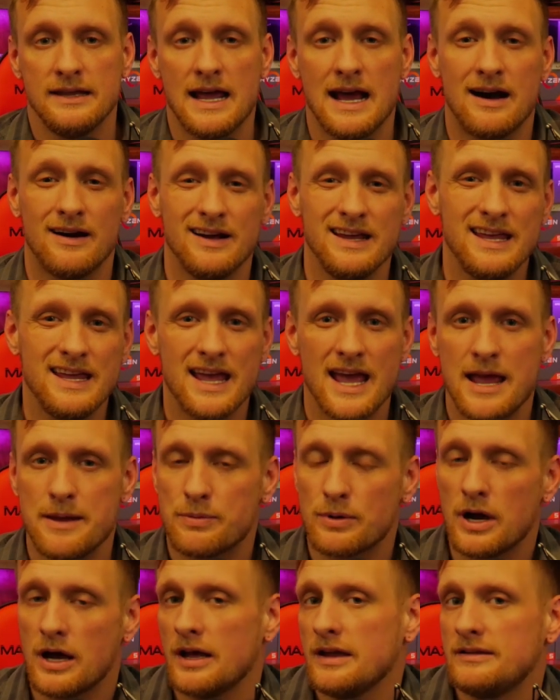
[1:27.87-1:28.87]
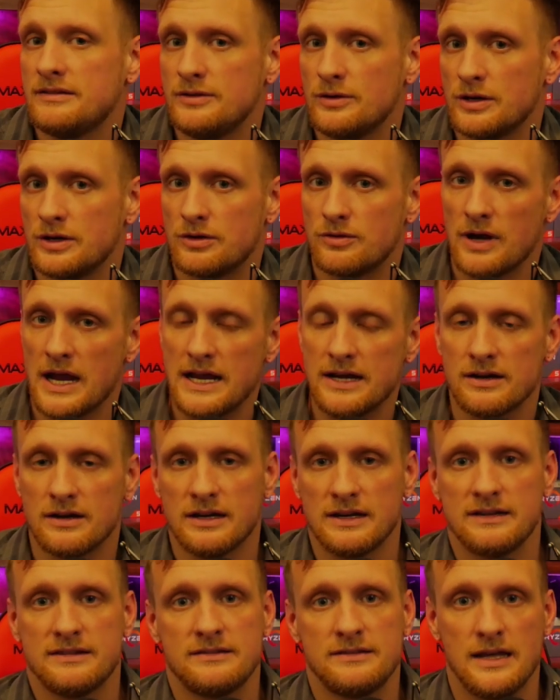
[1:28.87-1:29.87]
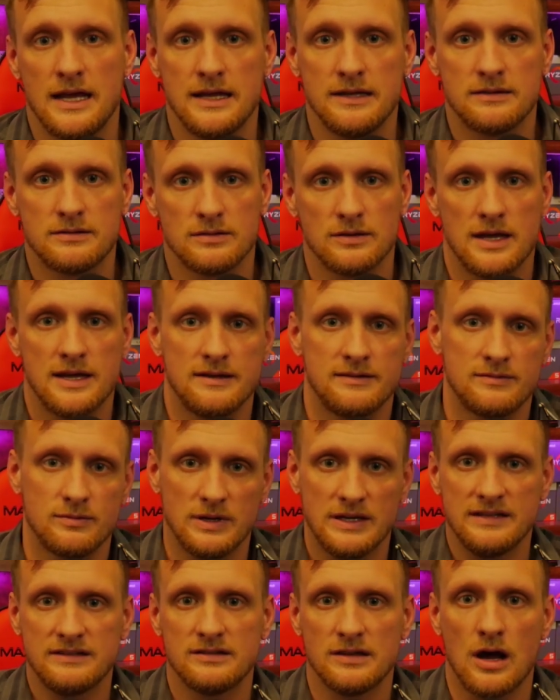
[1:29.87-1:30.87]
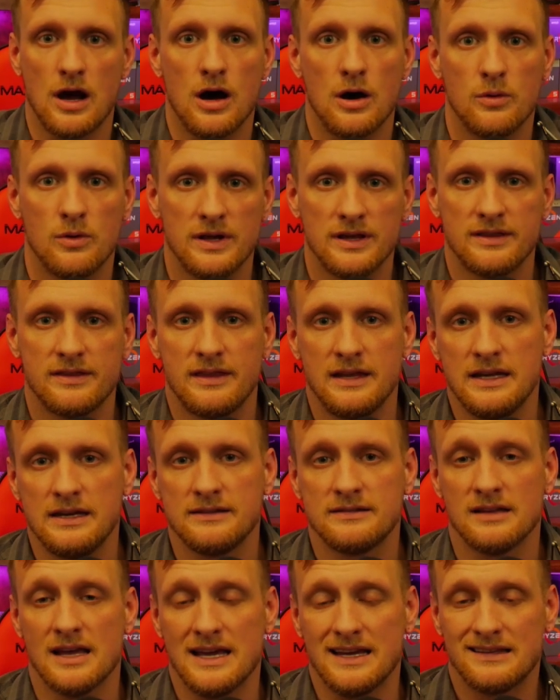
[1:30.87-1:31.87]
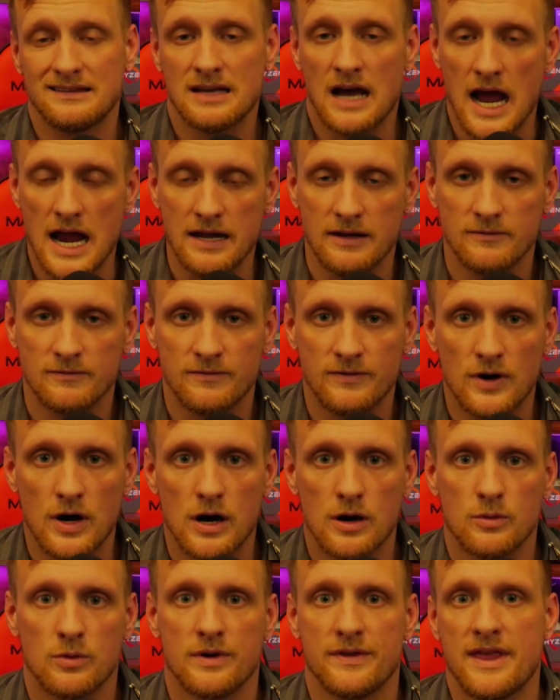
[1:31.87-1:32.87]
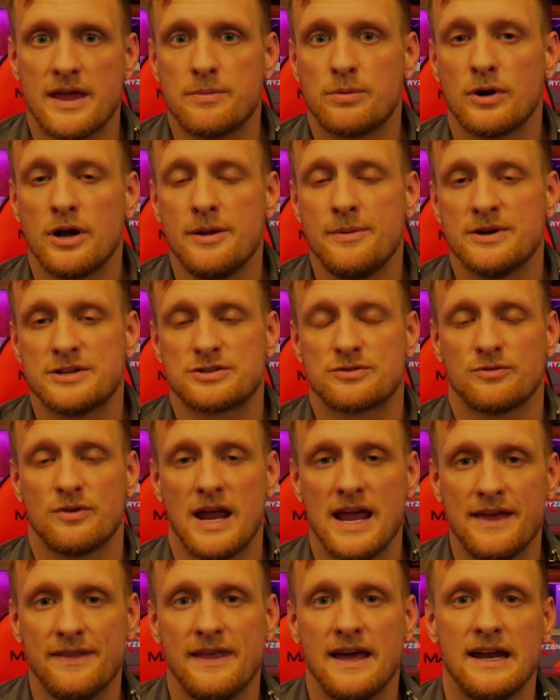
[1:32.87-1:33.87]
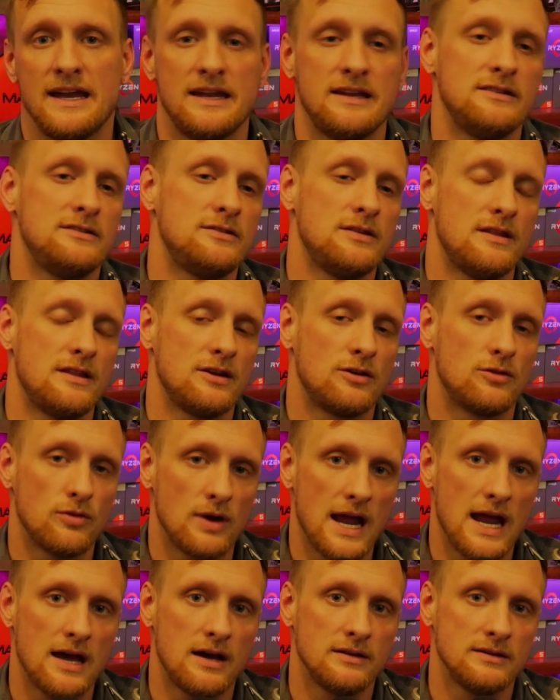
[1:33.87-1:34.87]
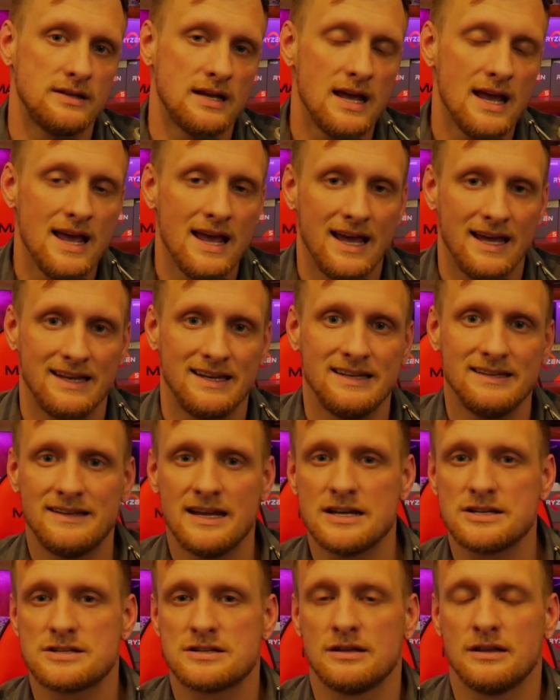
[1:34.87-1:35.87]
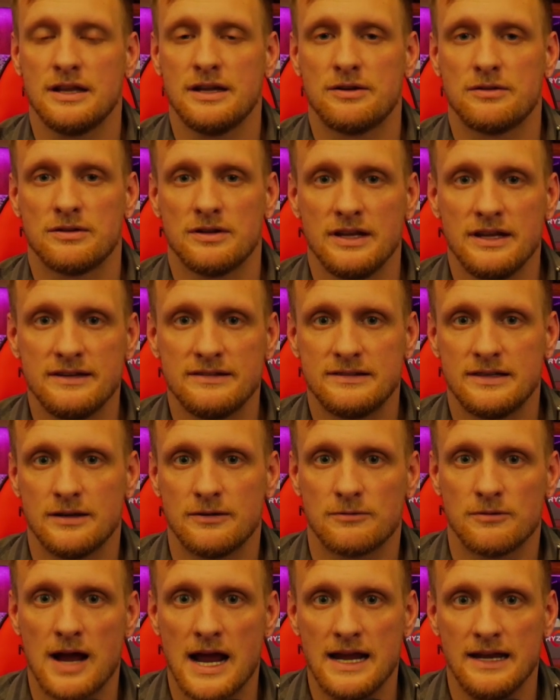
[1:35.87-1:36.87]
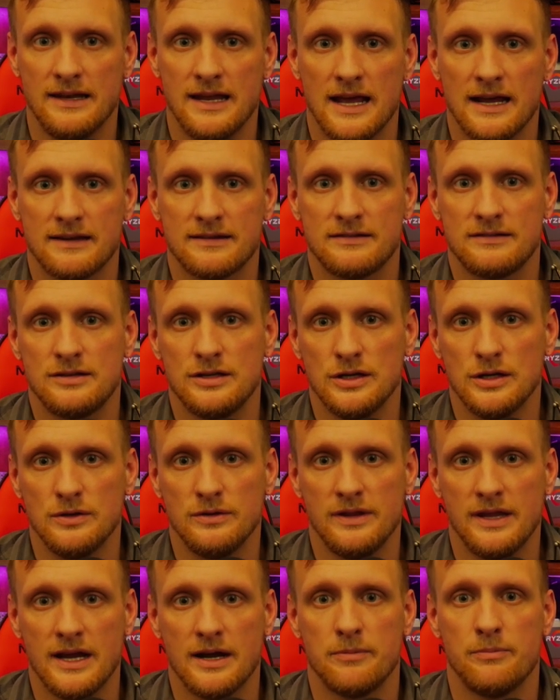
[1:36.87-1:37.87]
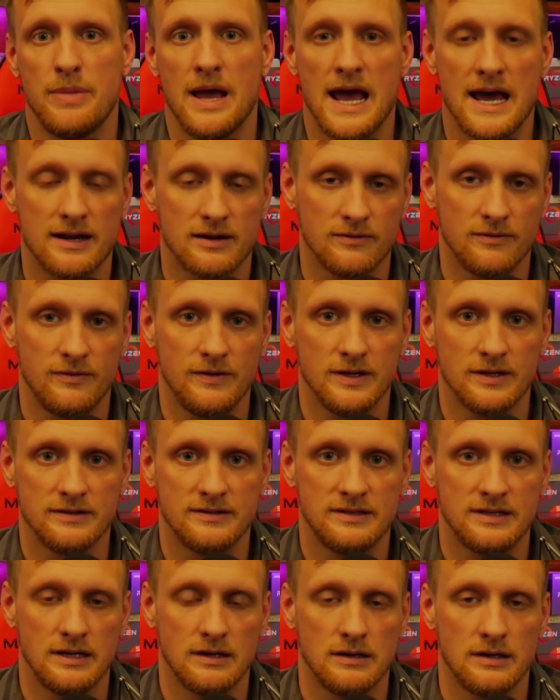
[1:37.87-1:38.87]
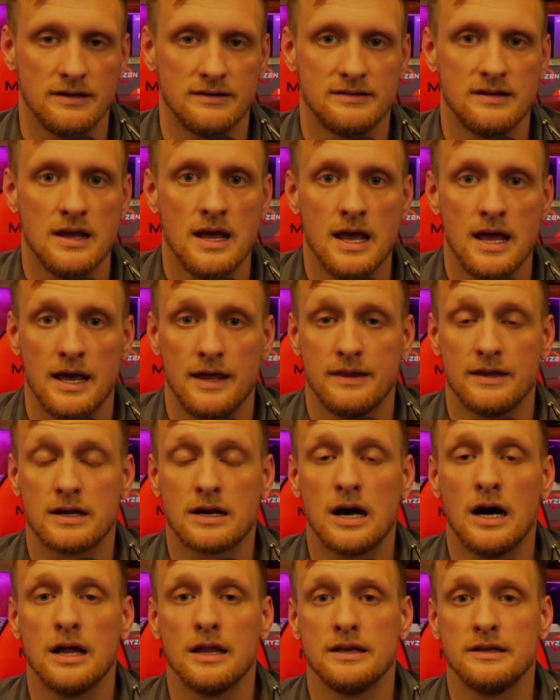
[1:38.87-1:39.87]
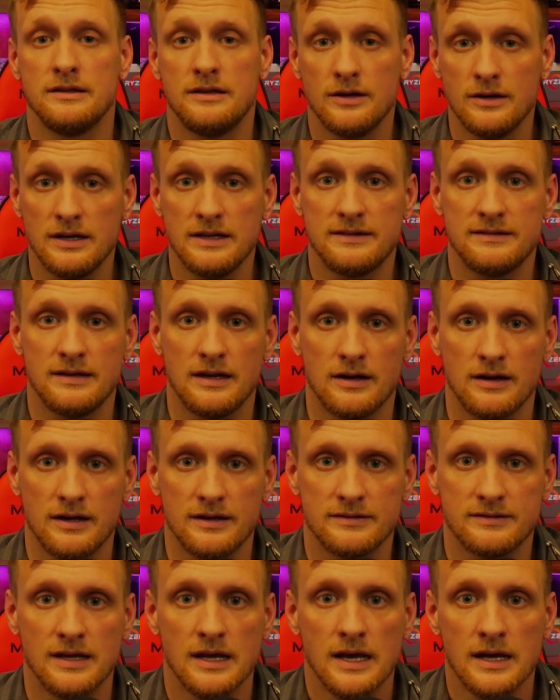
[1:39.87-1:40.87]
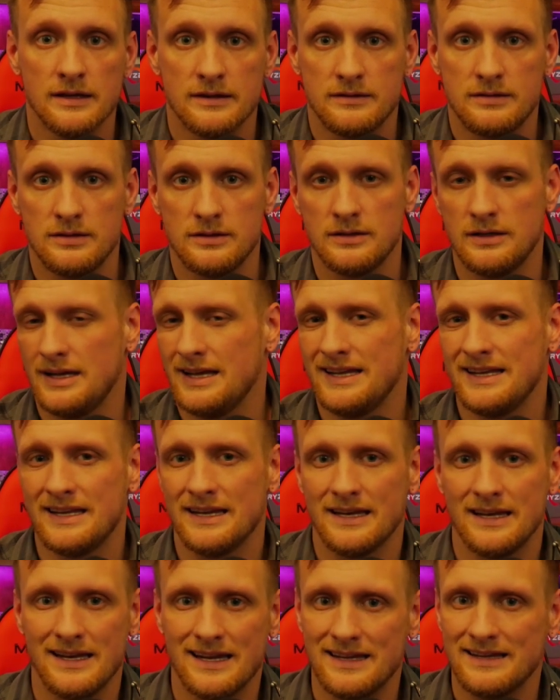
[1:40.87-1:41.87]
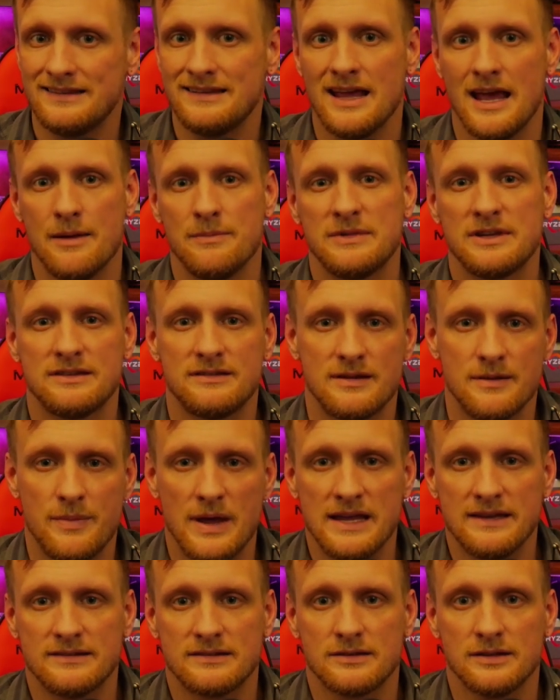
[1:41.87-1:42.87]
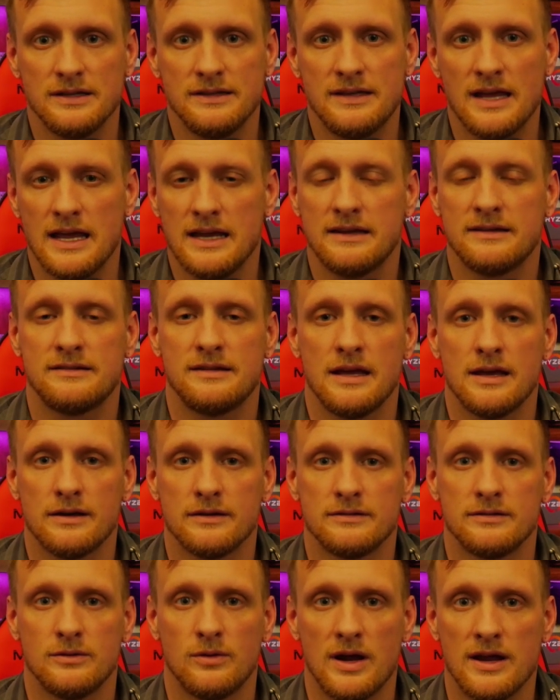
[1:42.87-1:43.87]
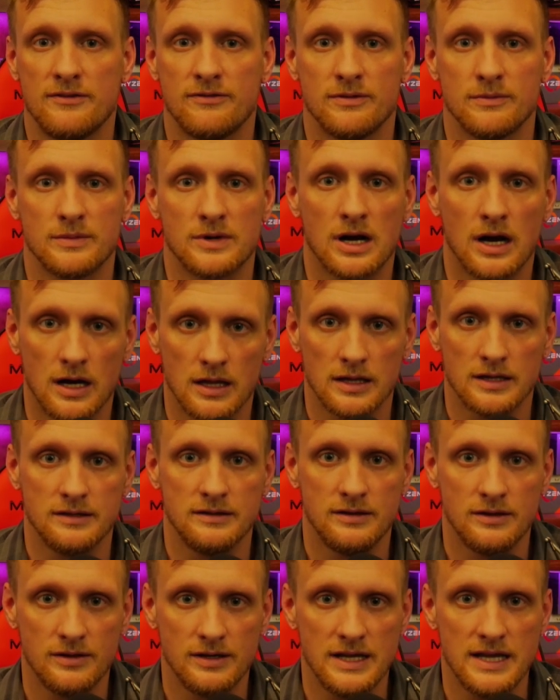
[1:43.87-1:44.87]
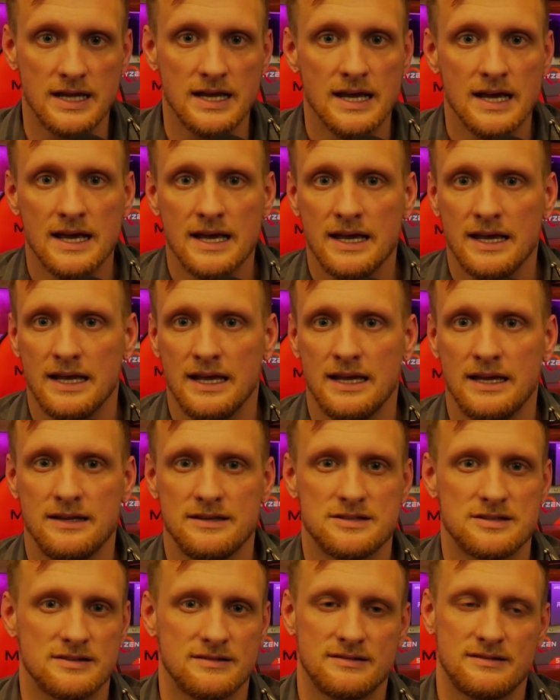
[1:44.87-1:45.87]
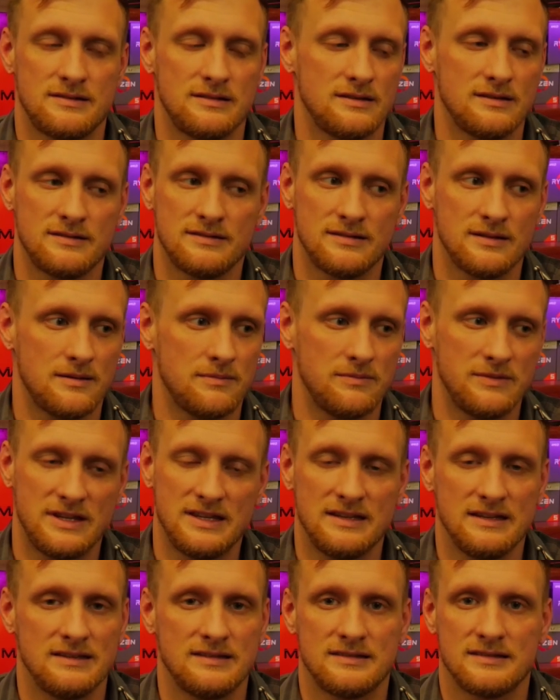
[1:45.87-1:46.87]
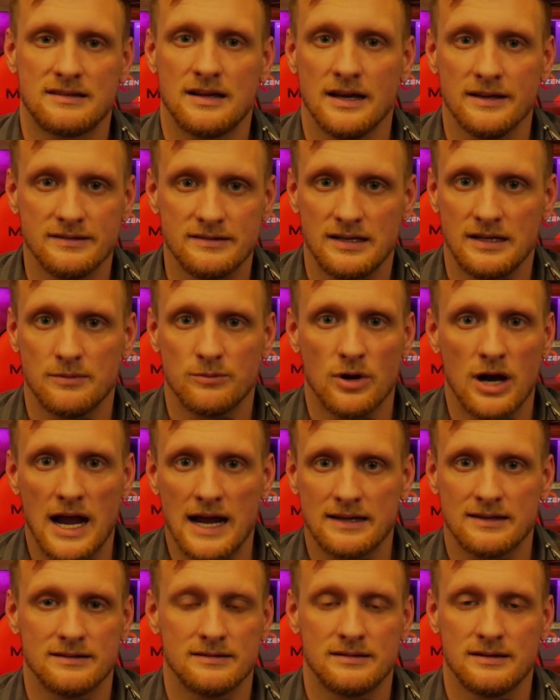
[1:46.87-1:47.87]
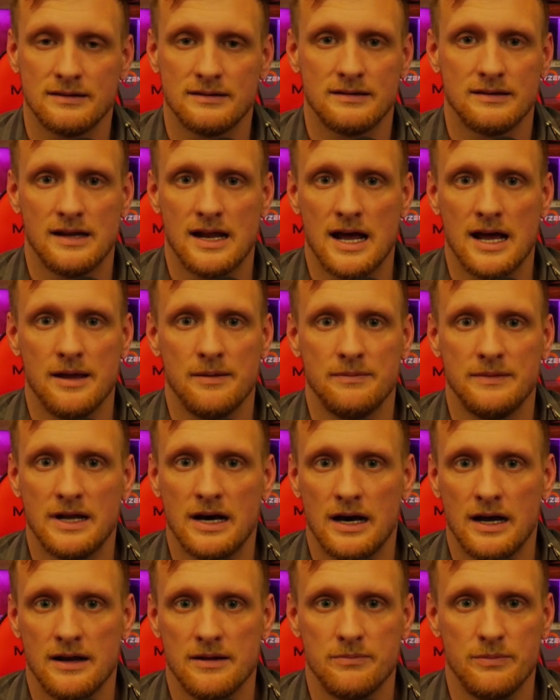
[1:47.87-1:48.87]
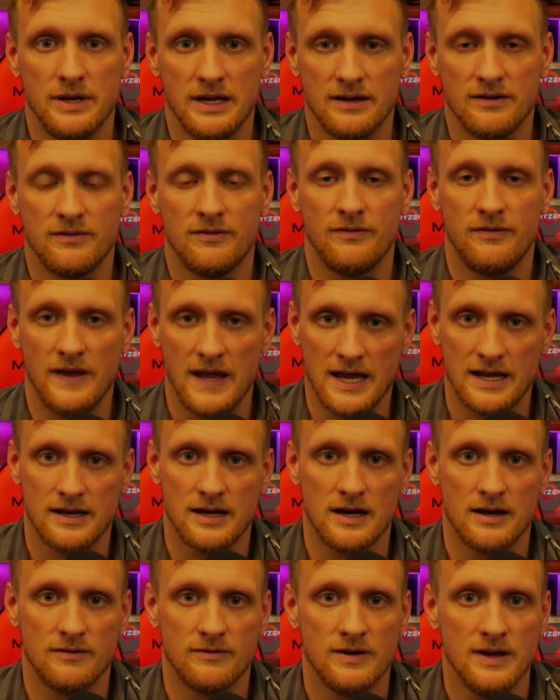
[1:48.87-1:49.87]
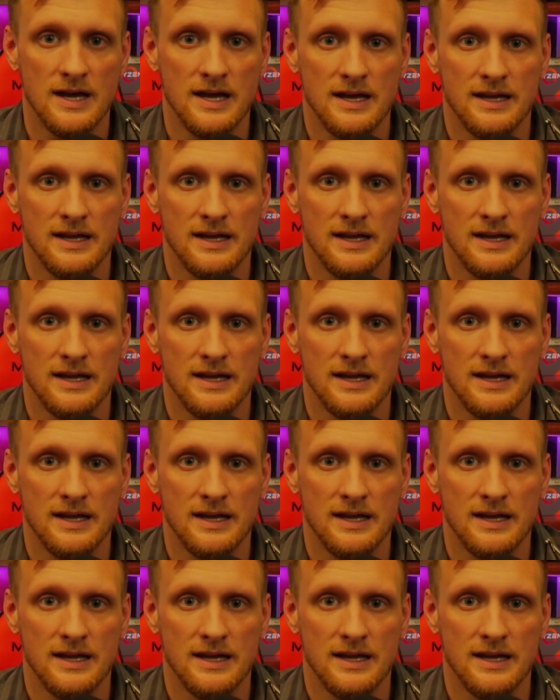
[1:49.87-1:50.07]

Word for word: Now, E A probably to a greater extent, as we saw with things like Titanfall, where they pretty much ran that into the ground and intentionally released it right next to their Battlefield series and the Call of Duty series to in an attempt to basically take sales away from Call of Duty, and just some disgusting practices that I am not a big fan of.